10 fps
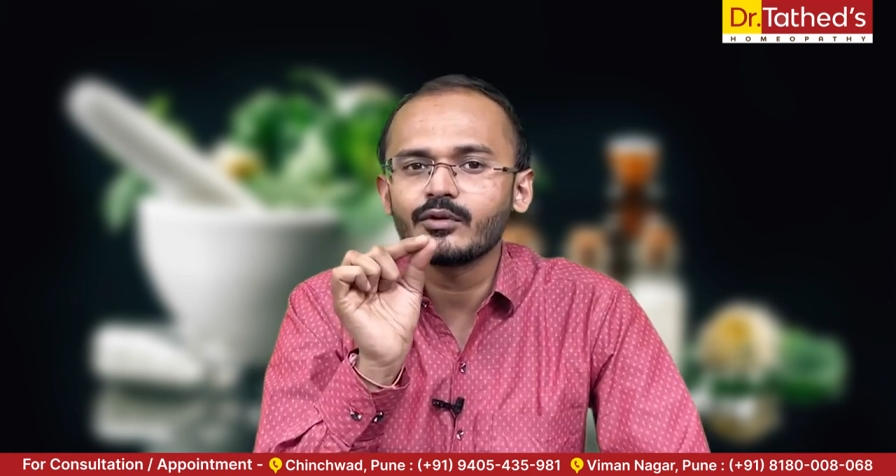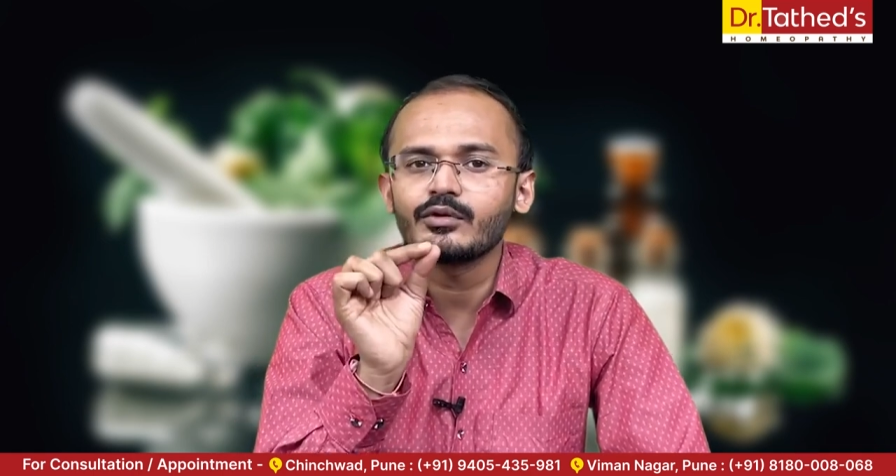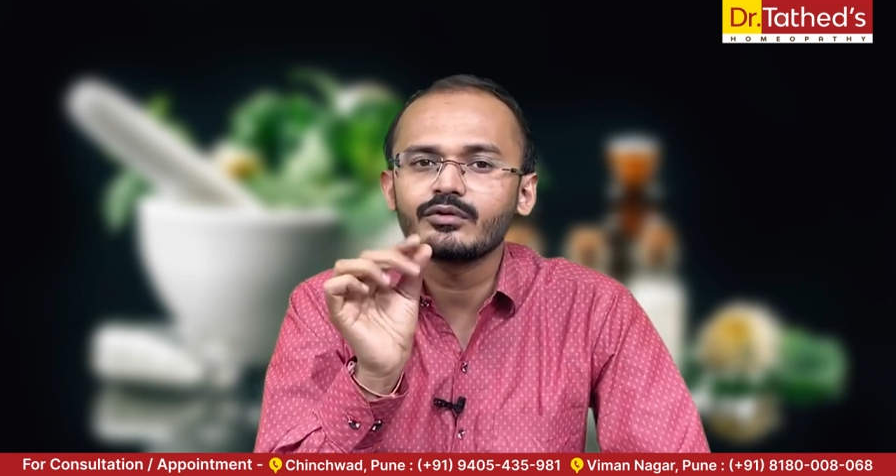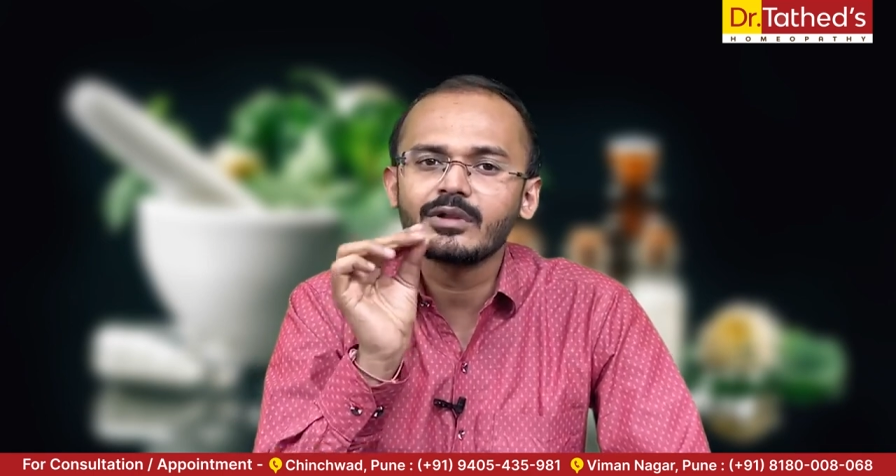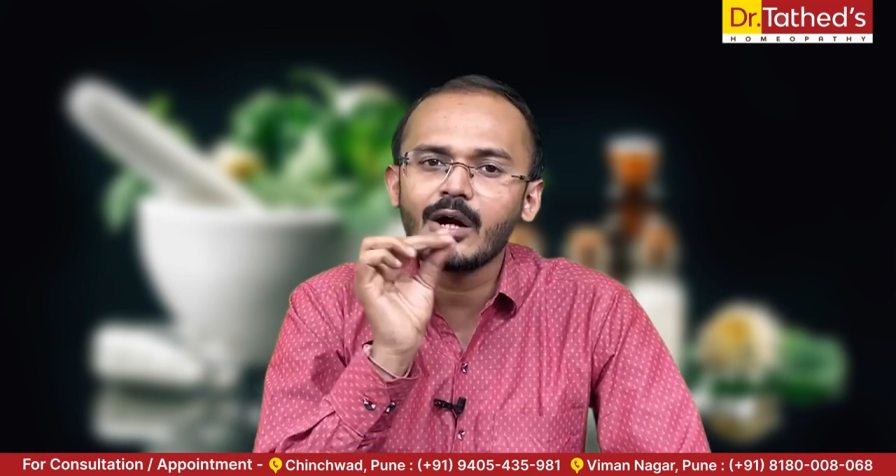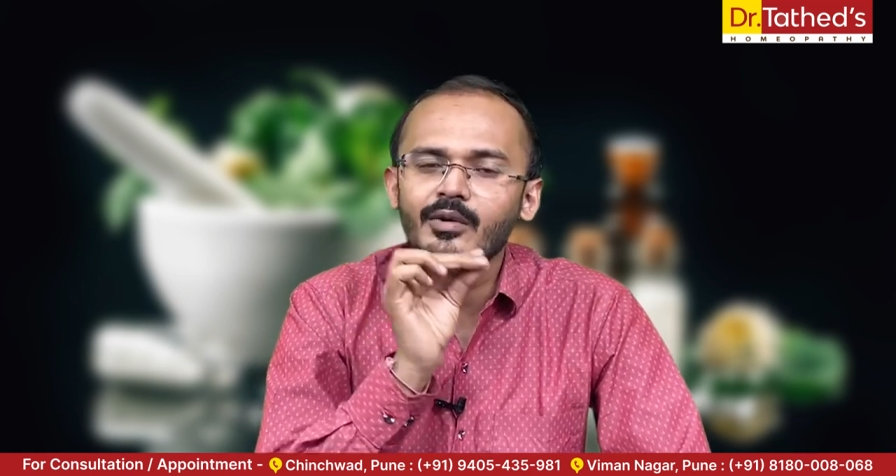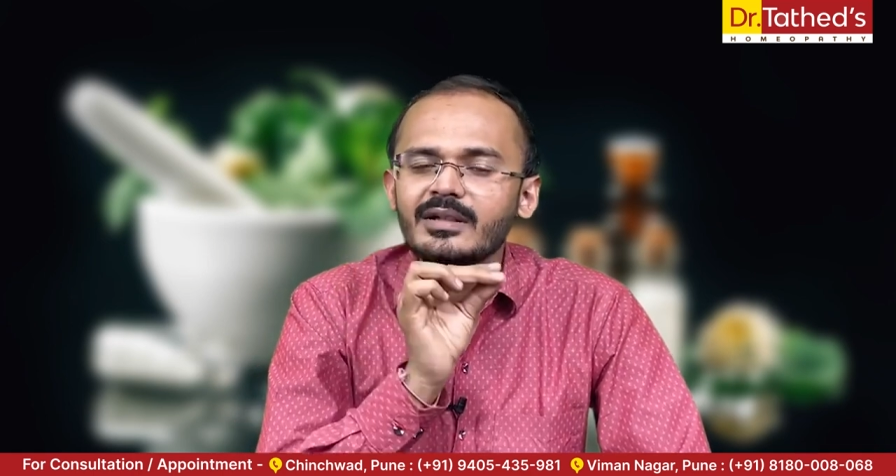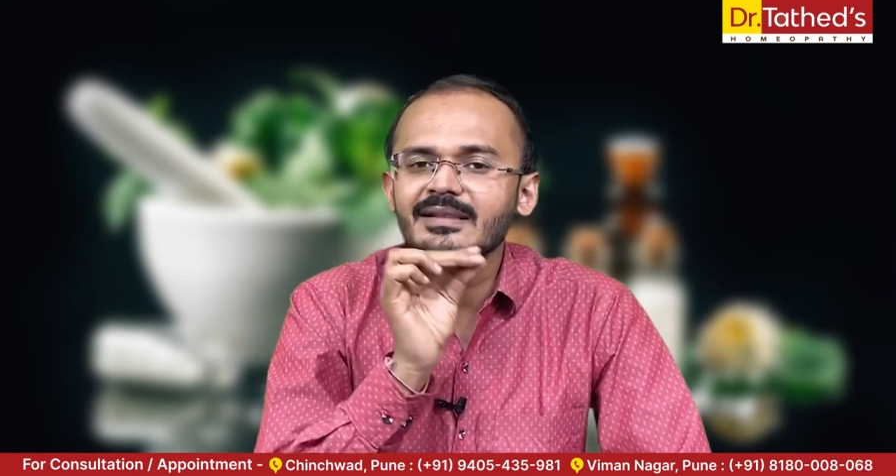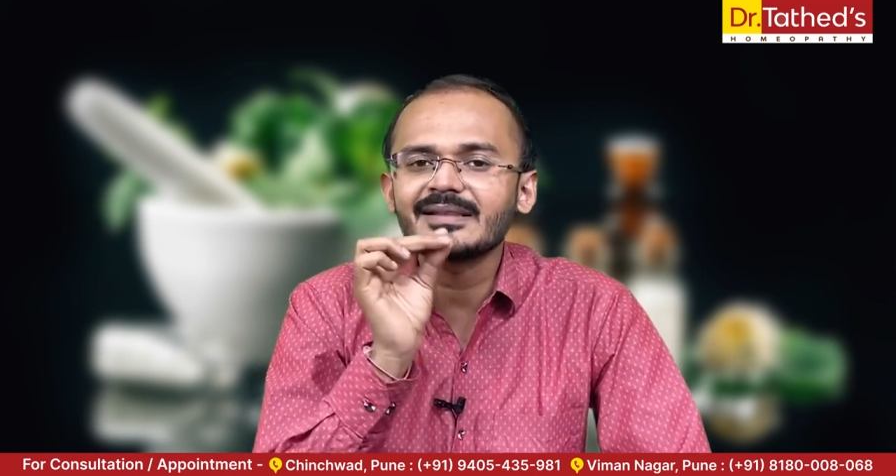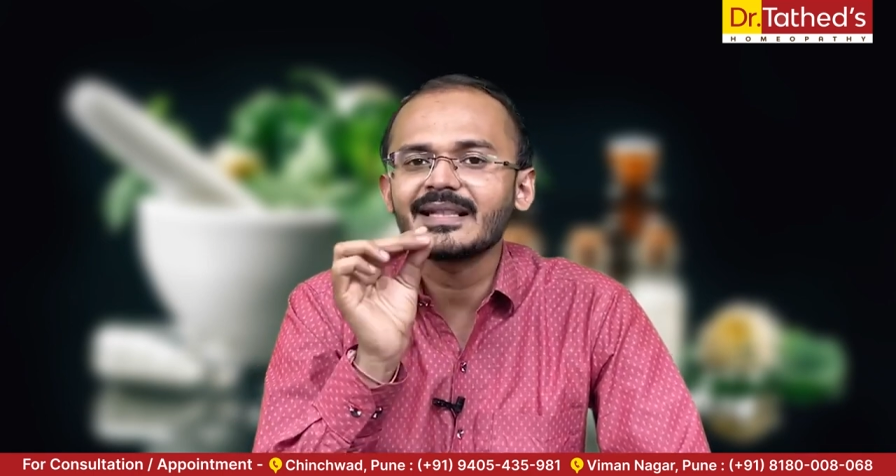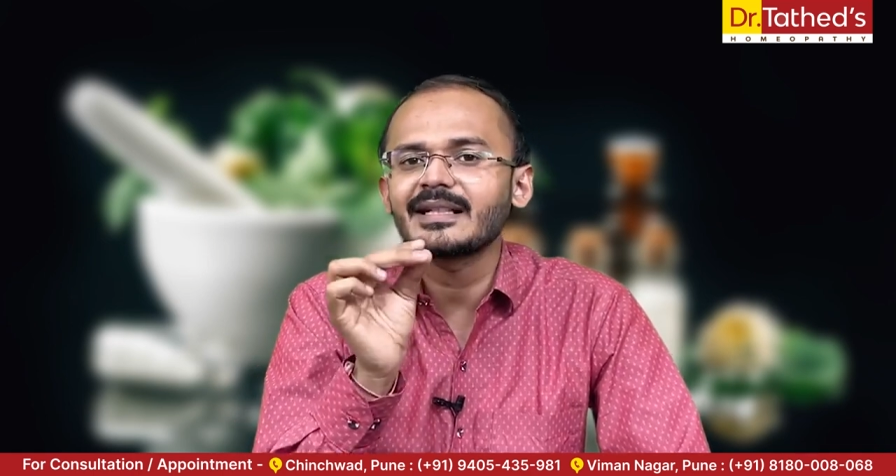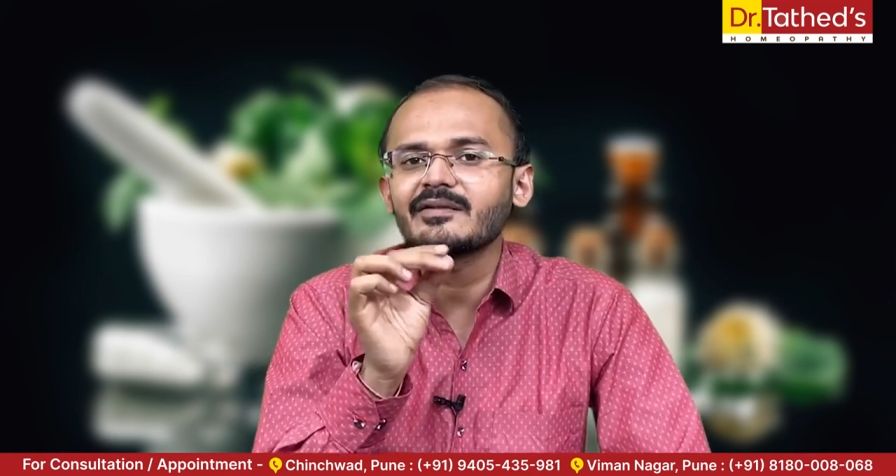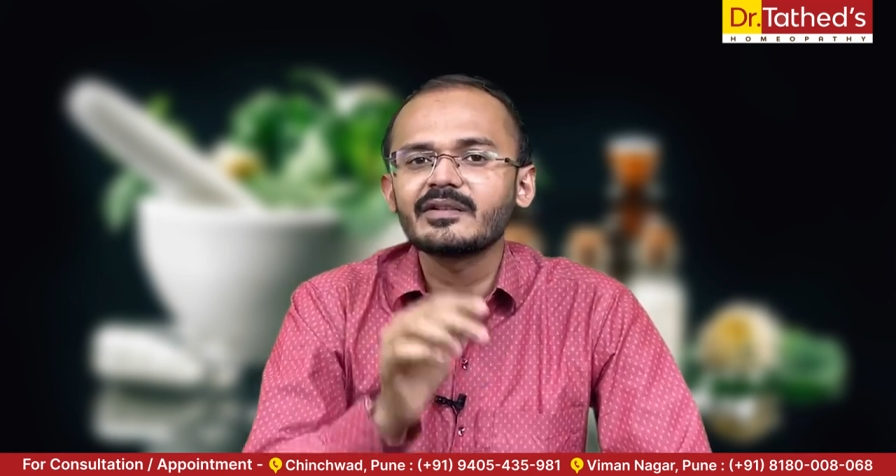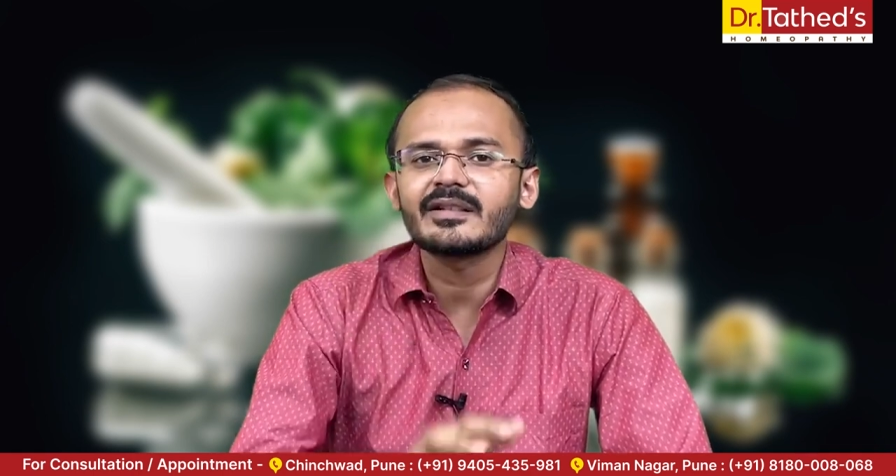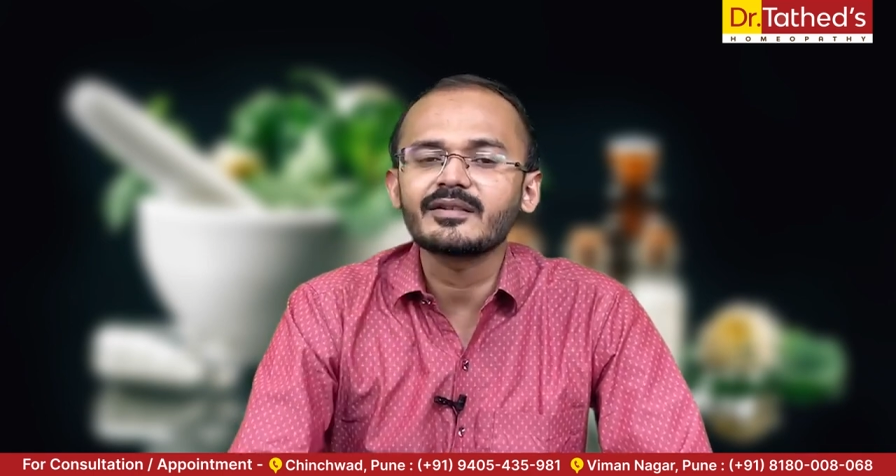role to counter these side
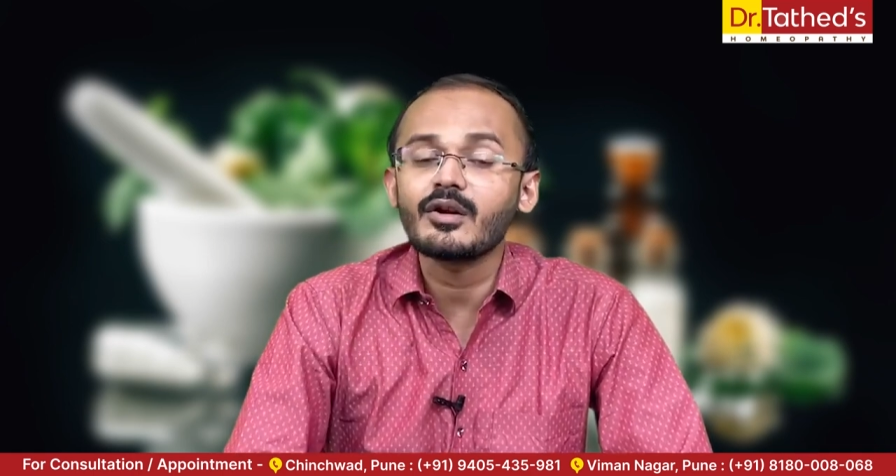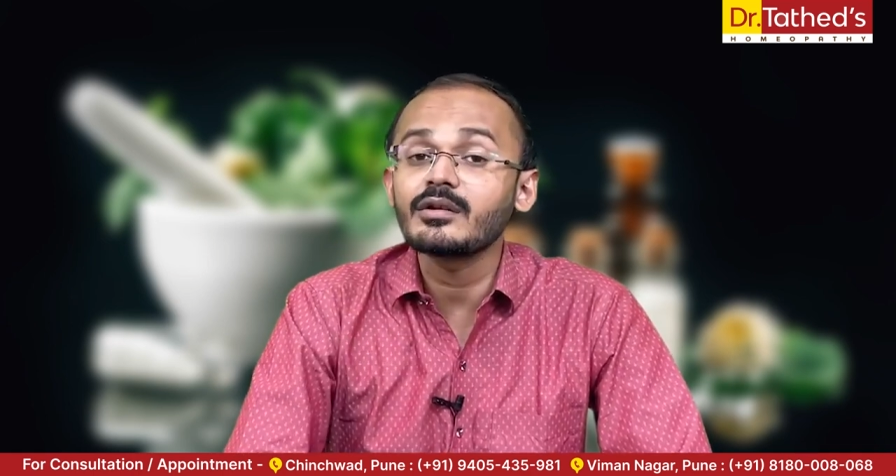effects and